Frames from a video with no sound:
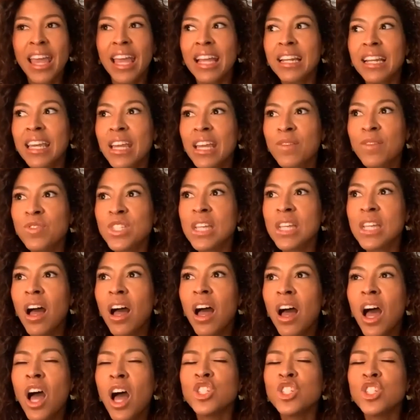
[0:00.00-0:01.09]
It gives
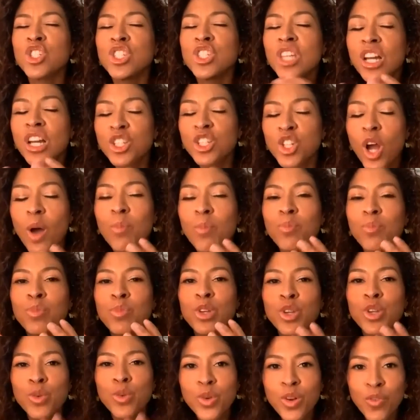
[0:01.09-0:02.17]
such a
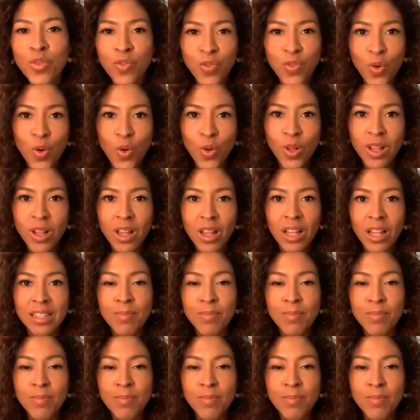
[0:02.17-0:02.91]
beautiful